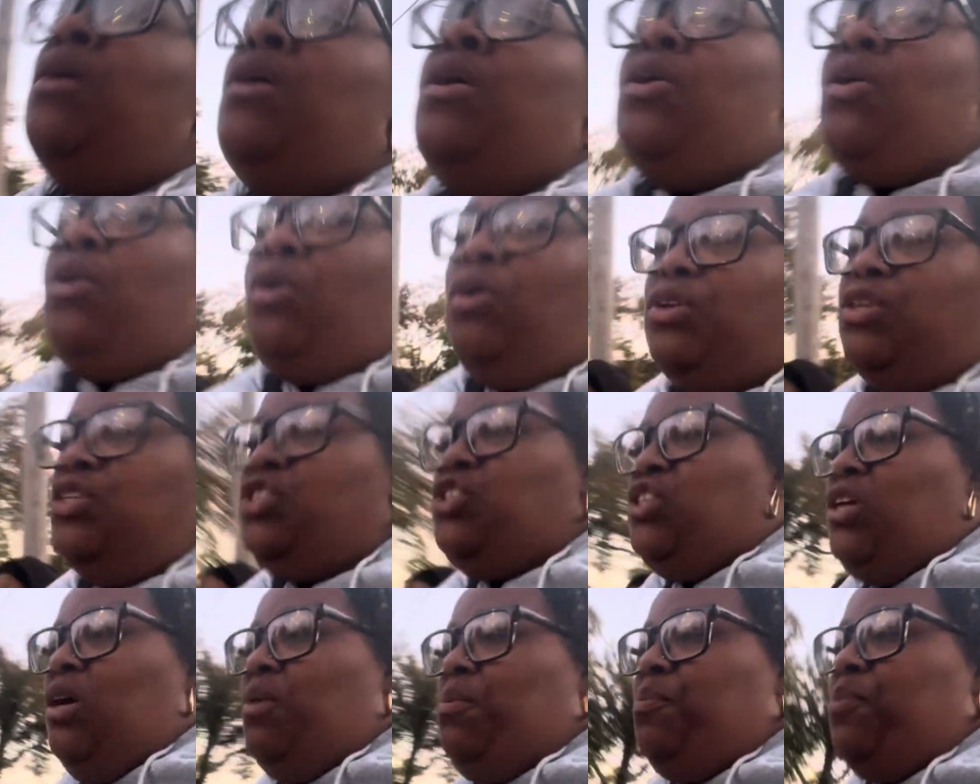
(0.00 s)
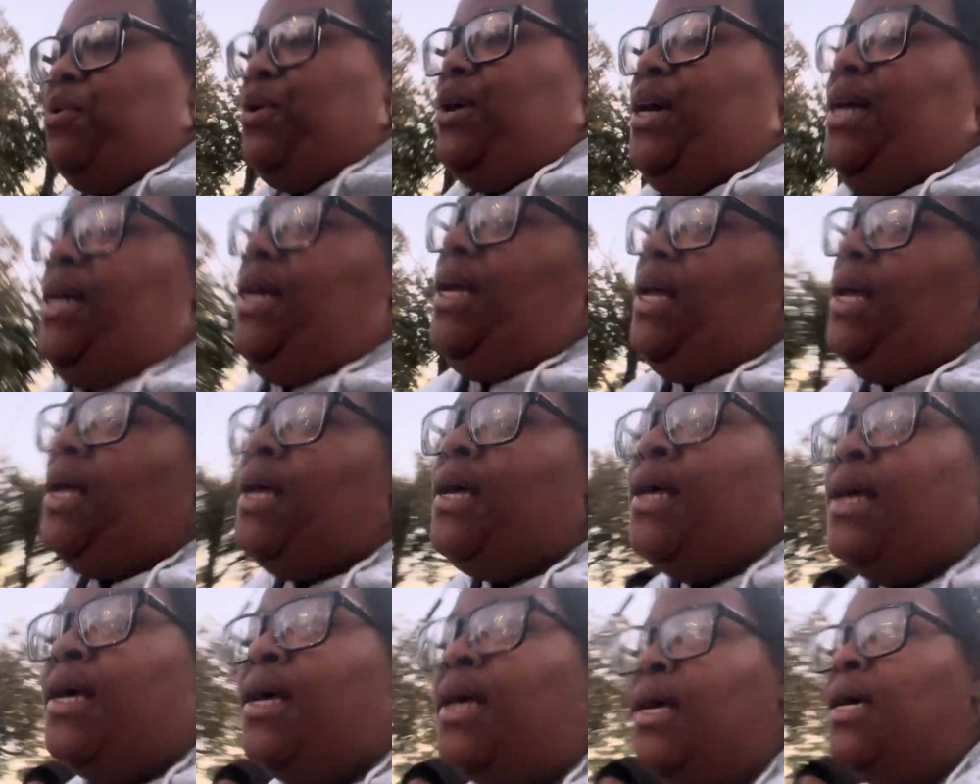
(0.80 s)
go to ShopRite,
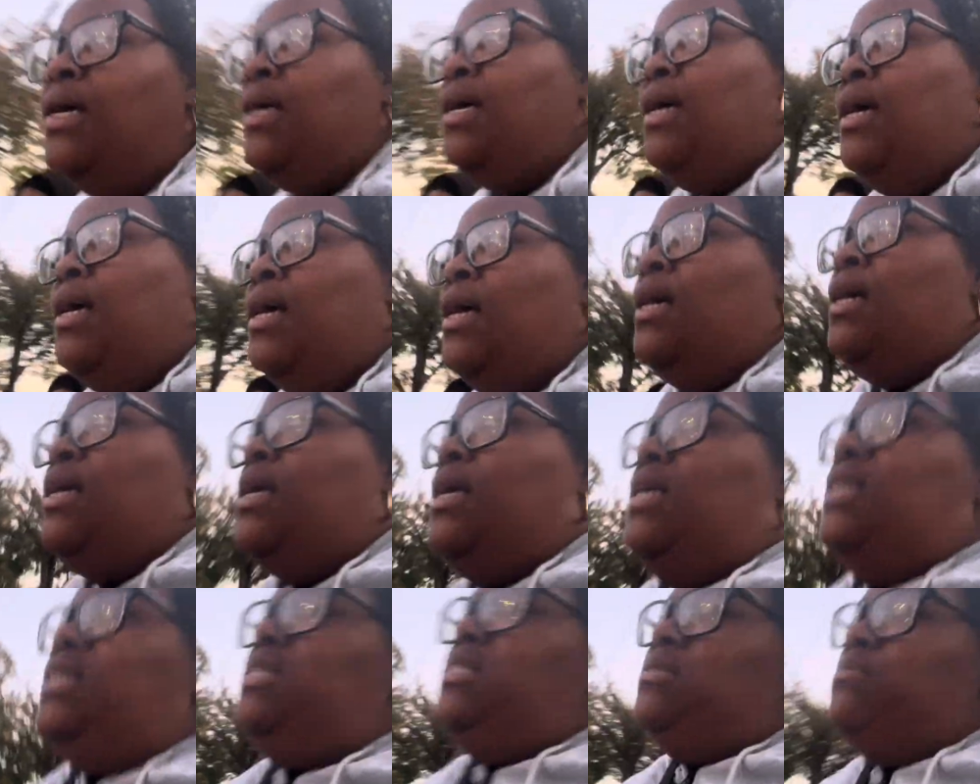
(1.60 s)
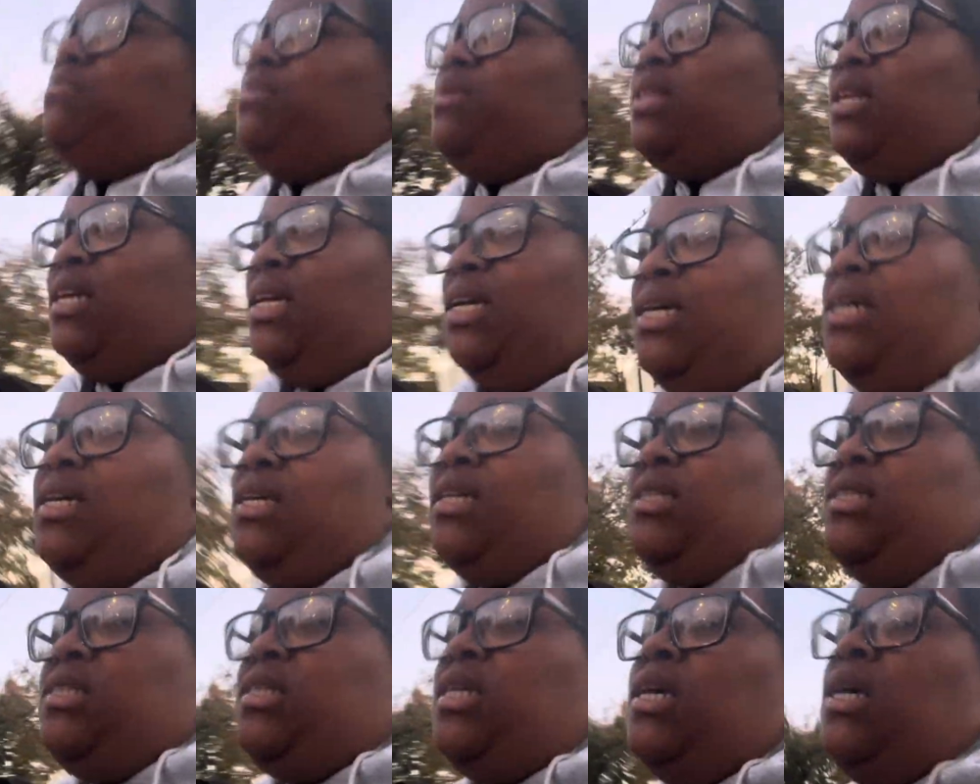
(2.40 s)
get some
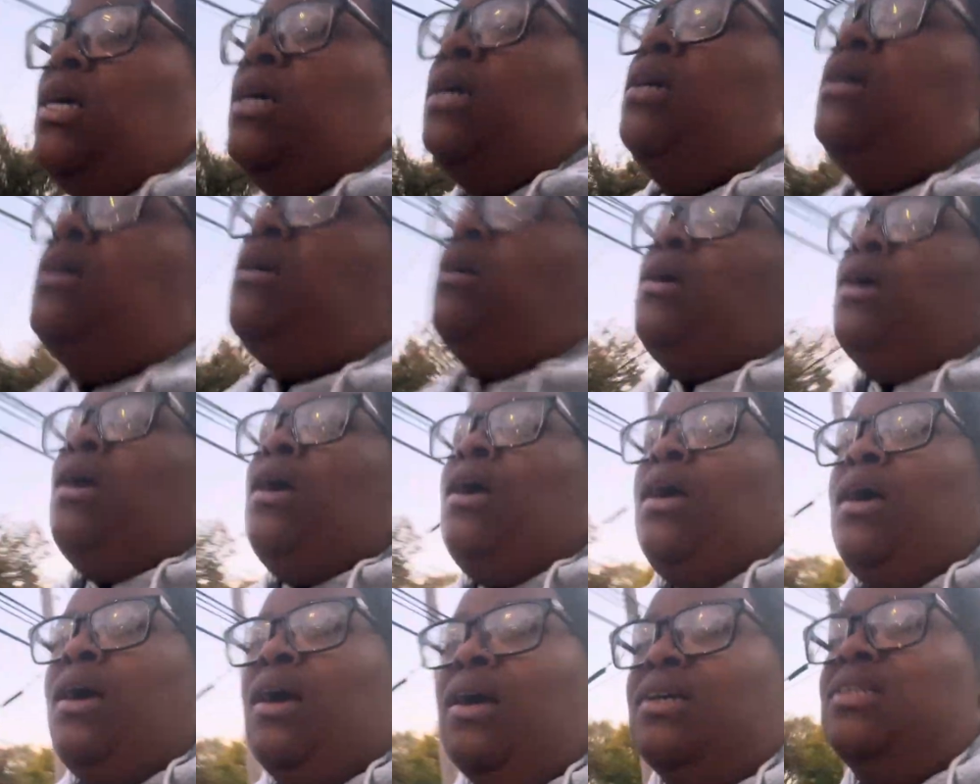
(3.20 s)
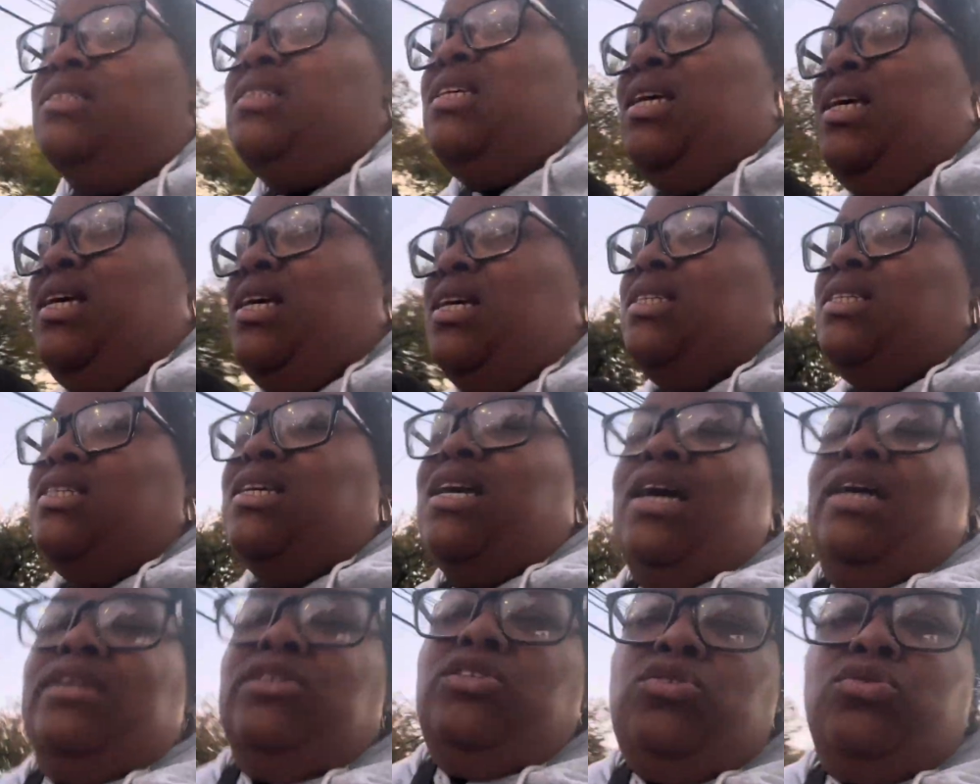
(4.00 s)
things, because the kids
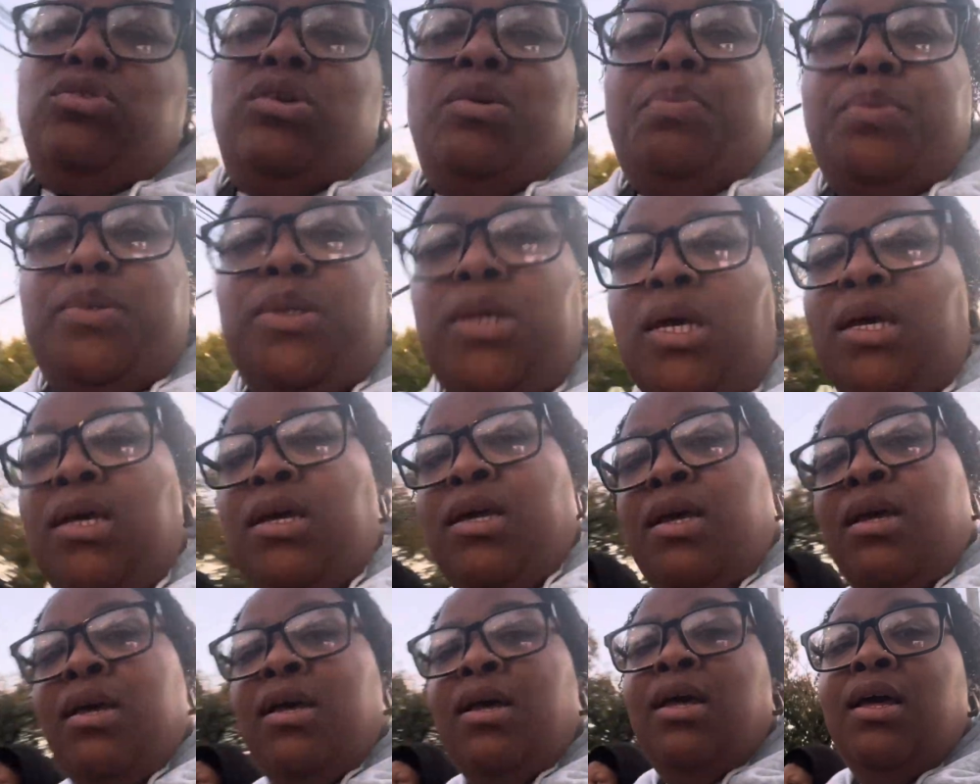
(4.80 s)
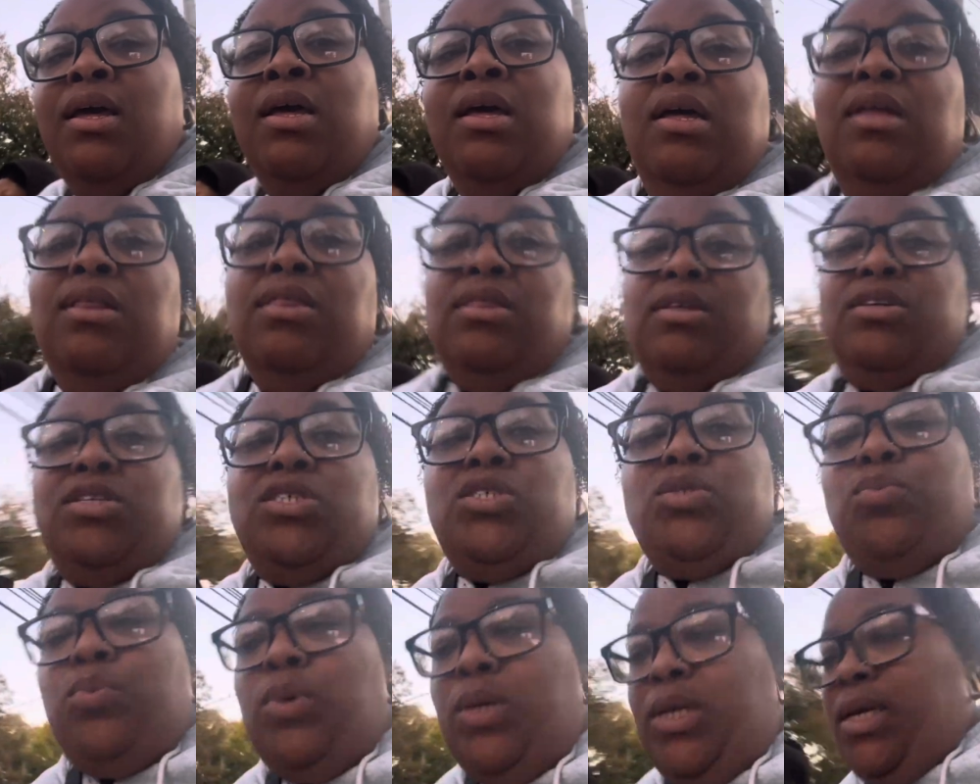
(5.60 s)
got trips this
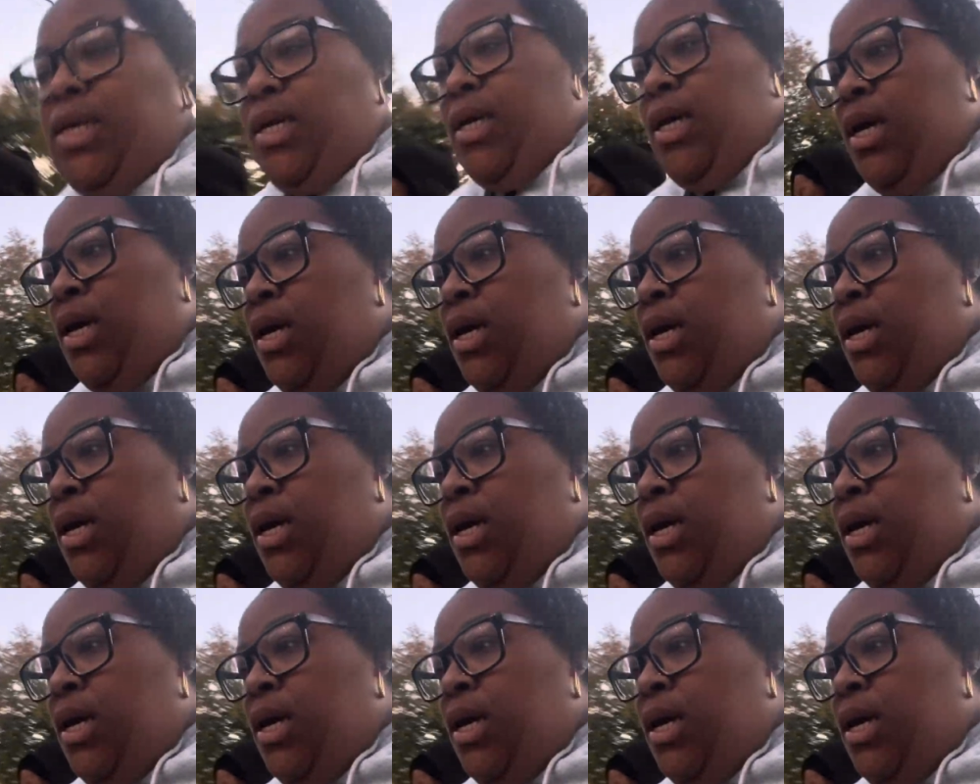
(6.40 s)
week.